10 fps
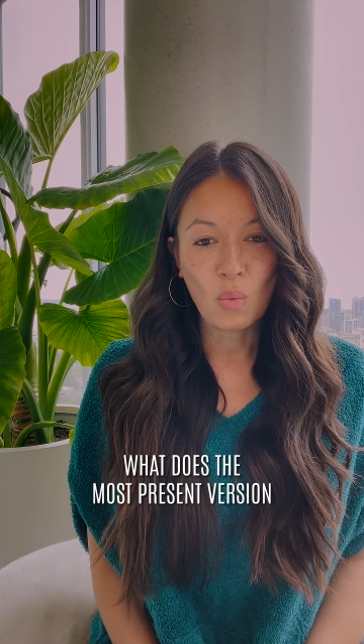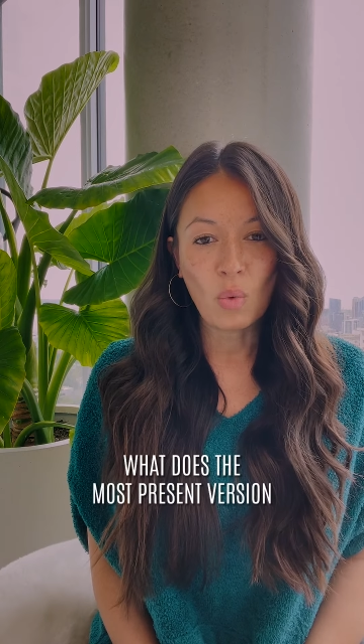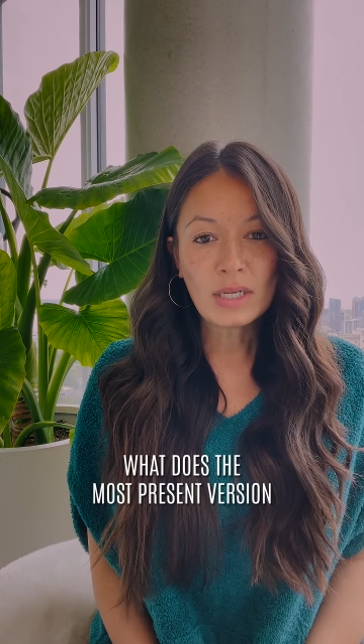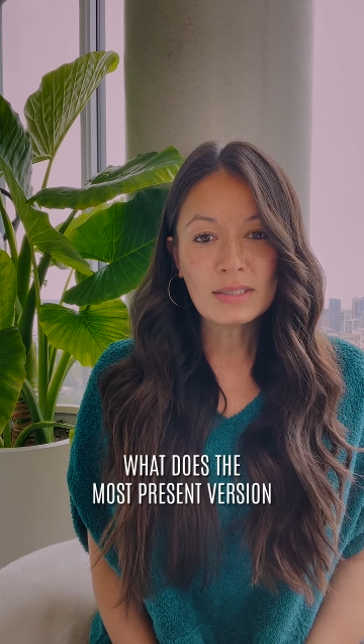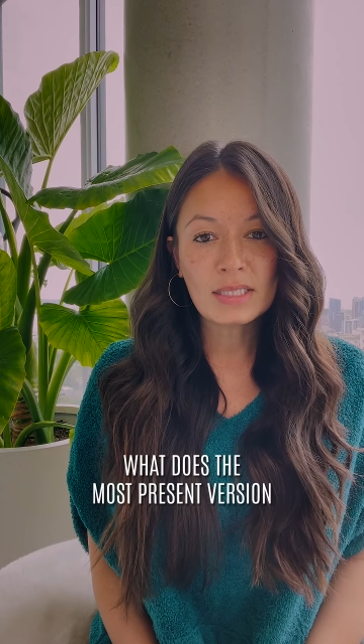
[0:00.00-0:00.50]

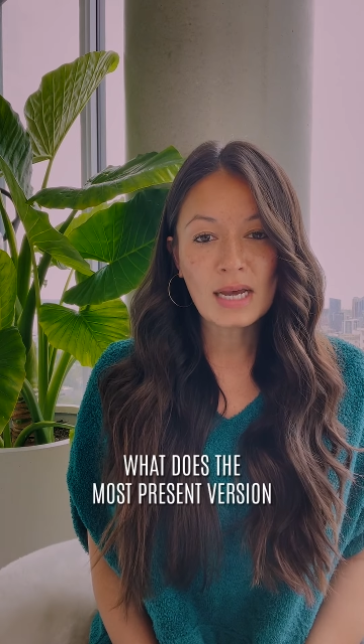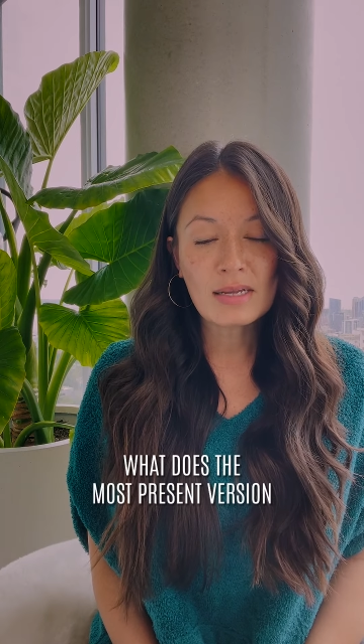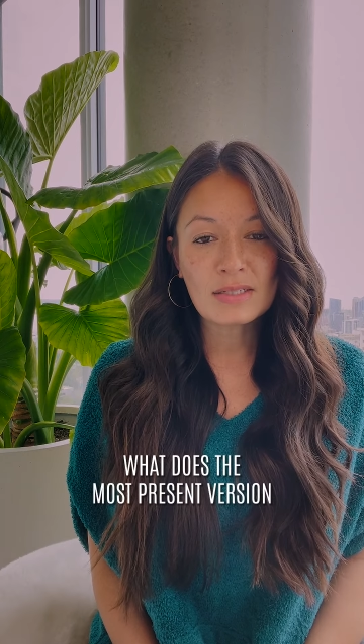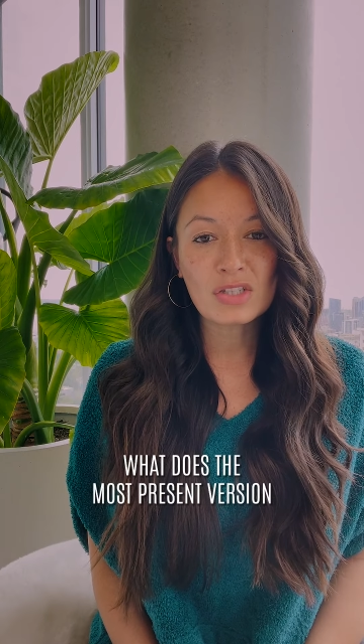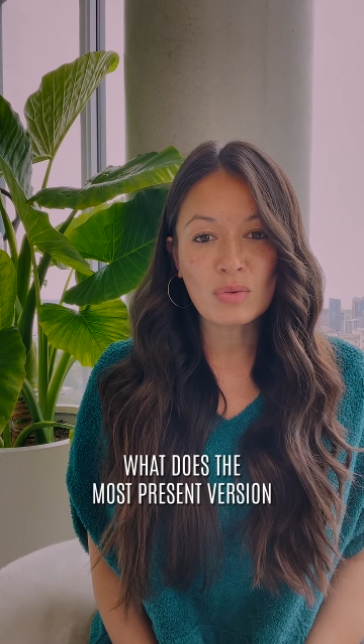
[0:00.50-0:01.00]
What
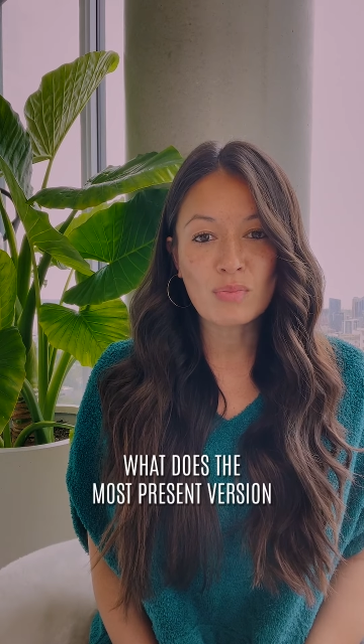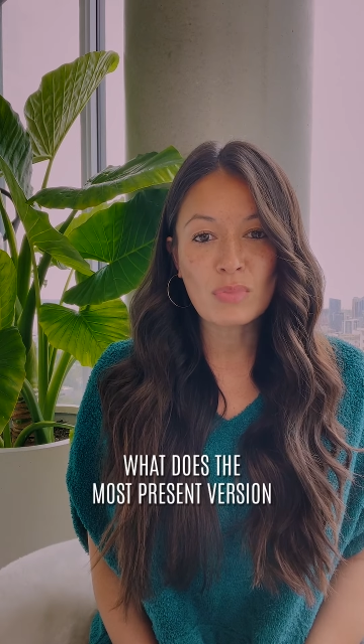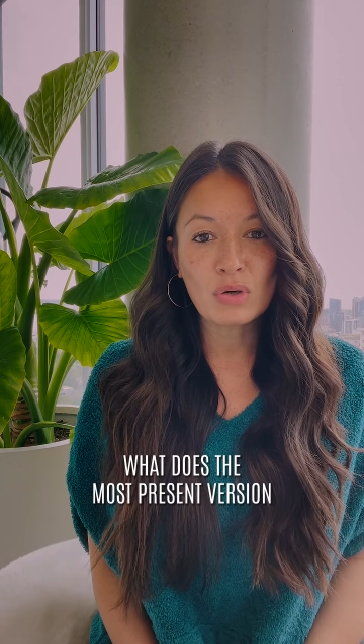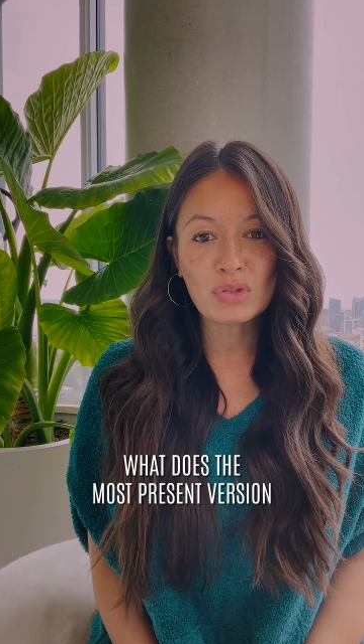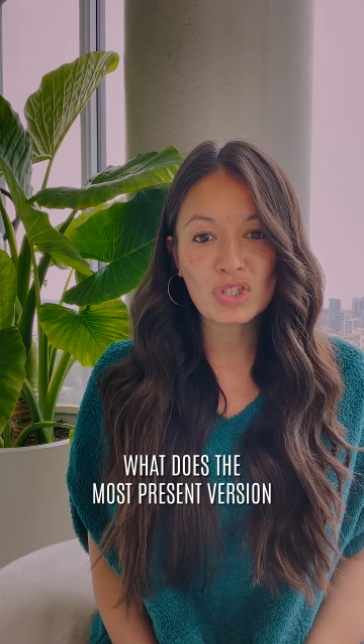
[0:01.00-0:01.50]
does the
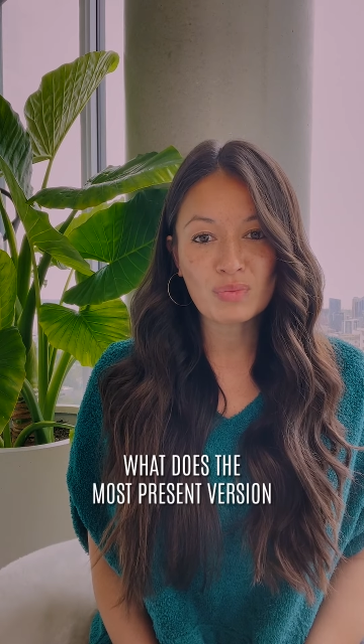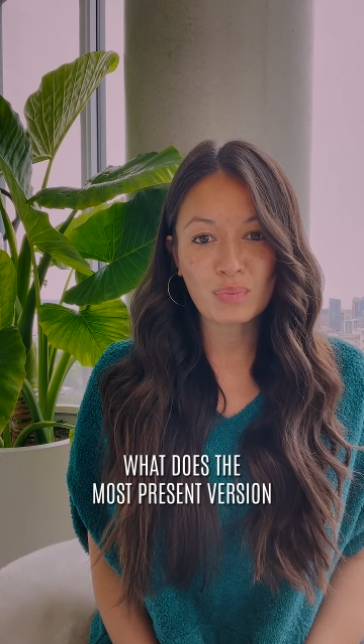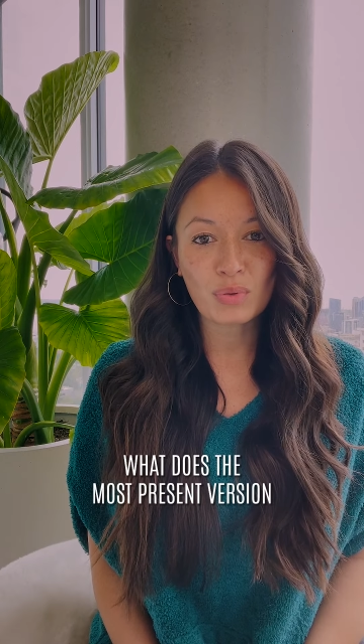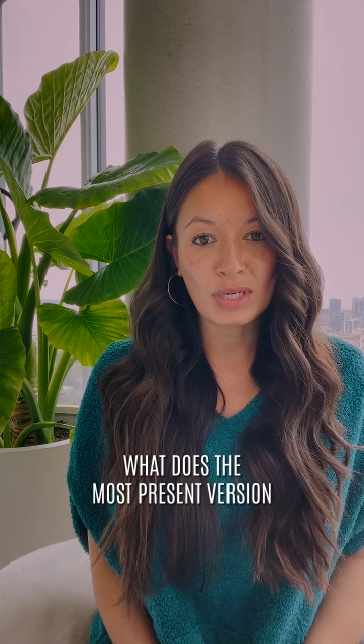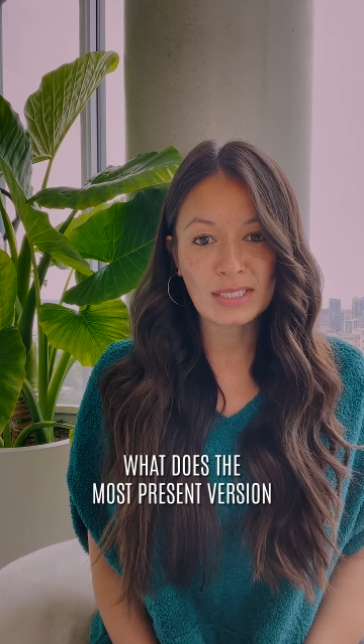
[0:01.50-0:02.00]
most
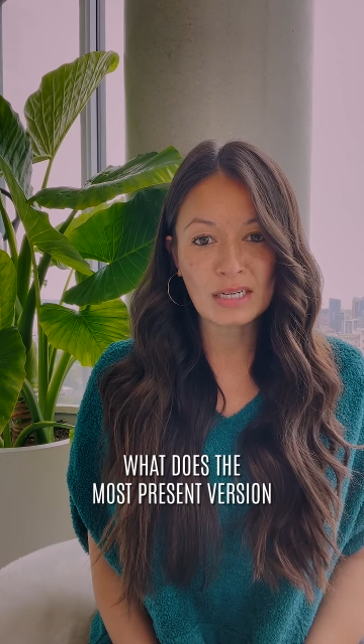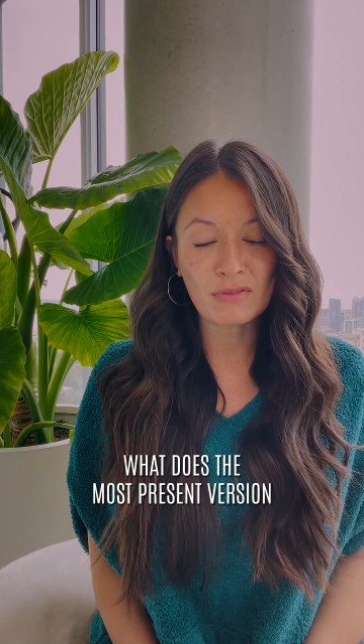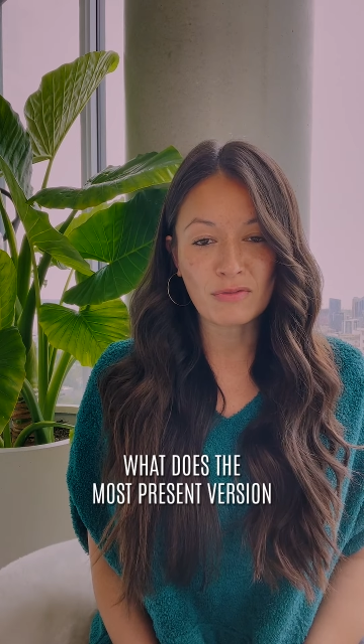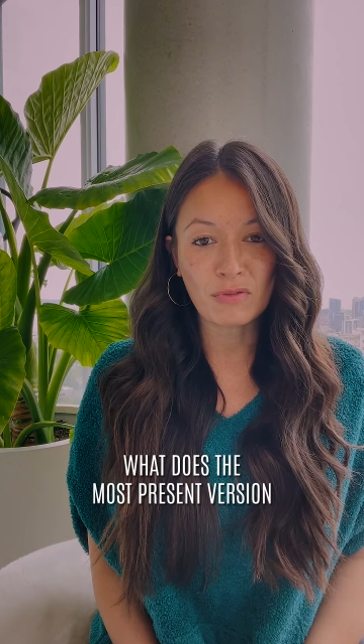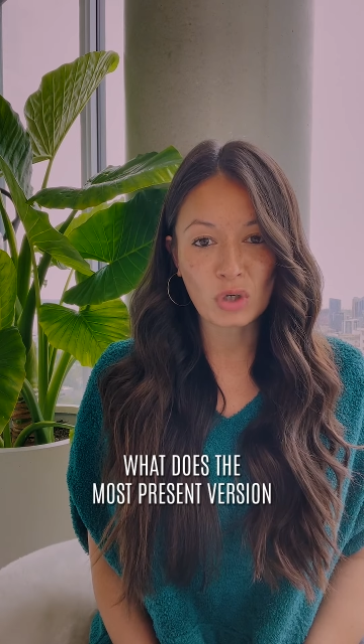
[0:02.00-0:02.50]
present
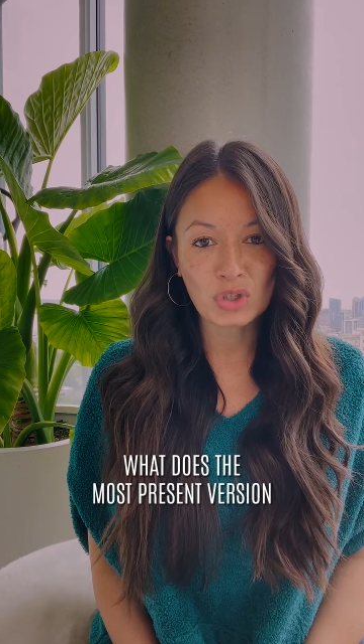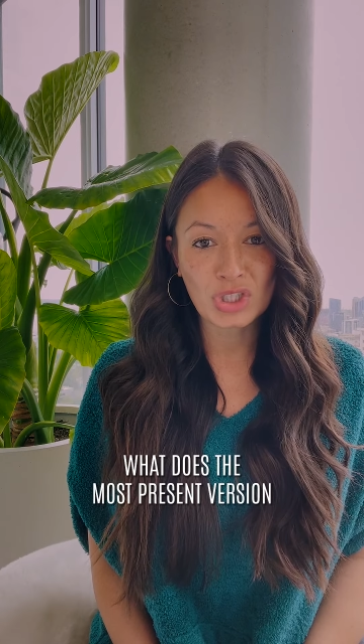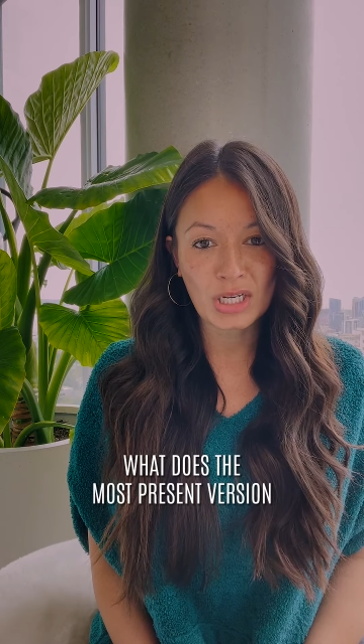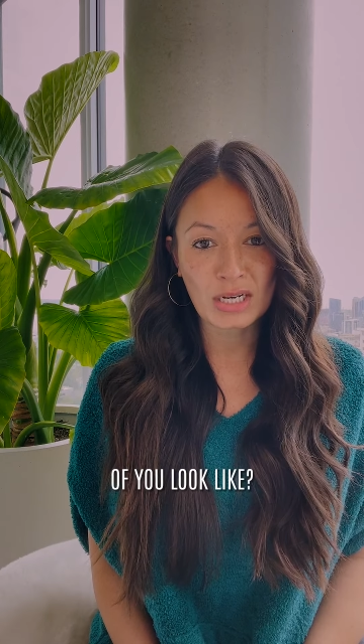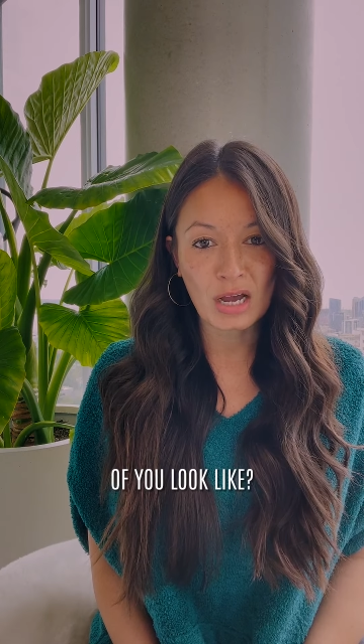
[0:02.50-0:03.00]

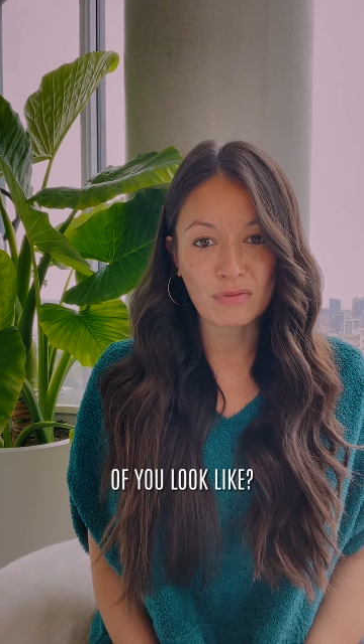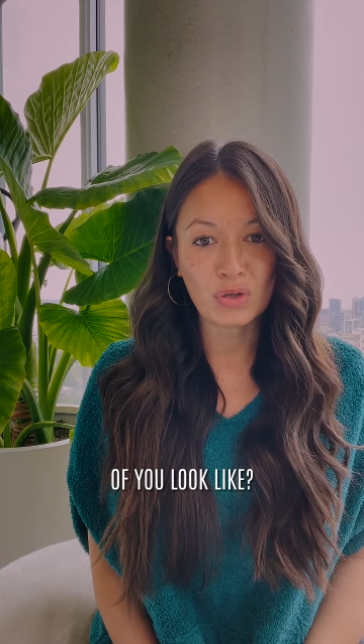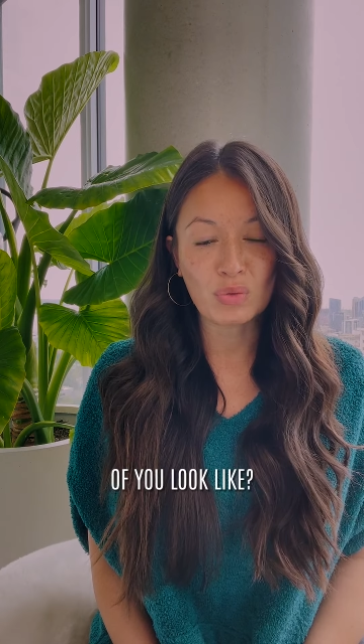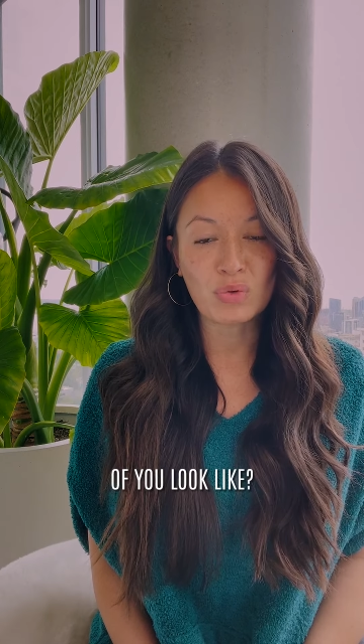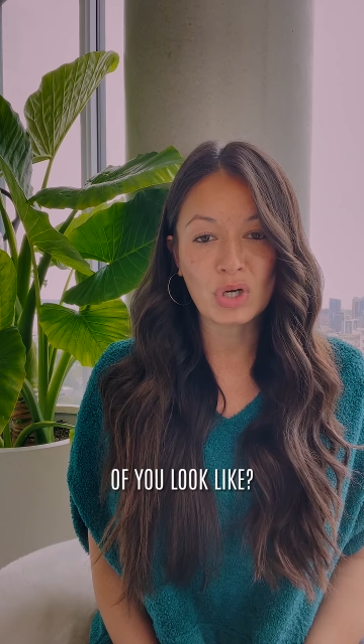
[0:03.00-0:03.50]
version of
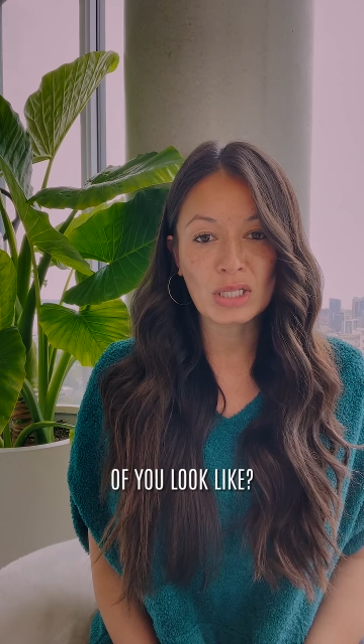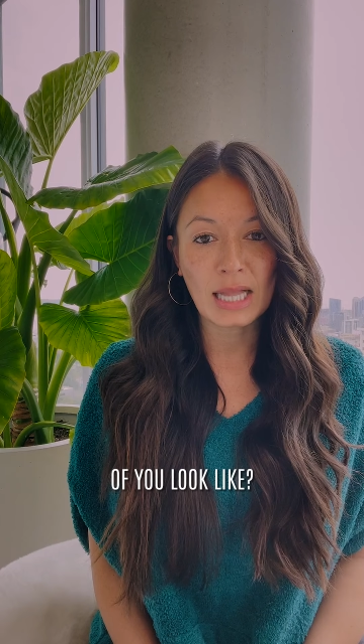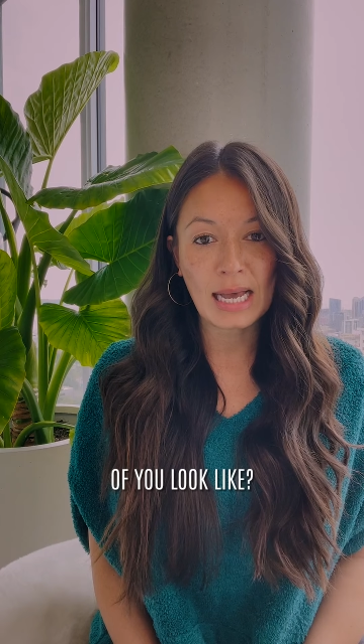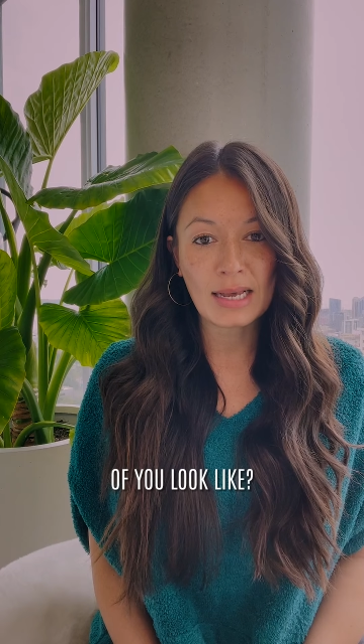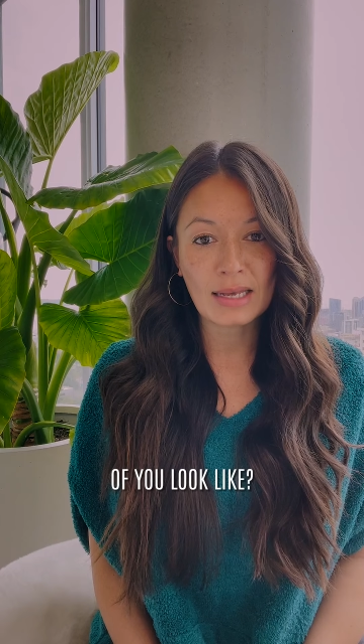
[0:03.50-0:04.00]
you look
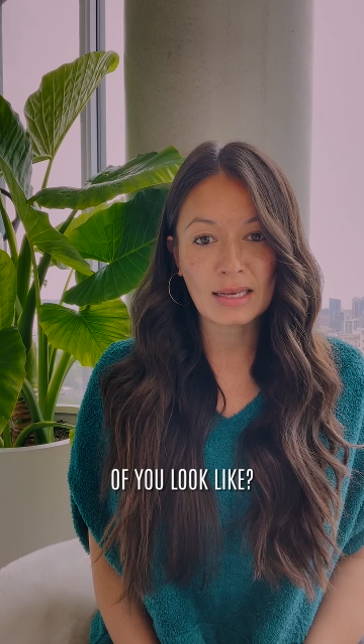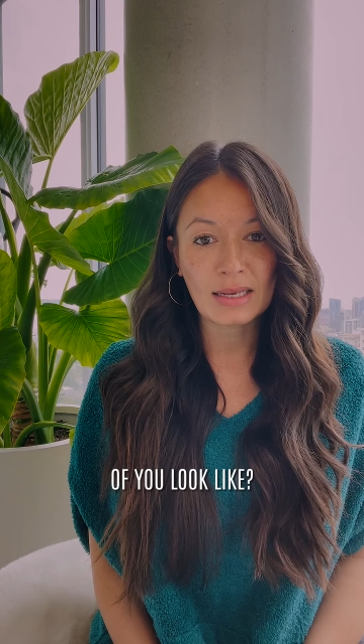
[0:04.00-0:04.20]
like?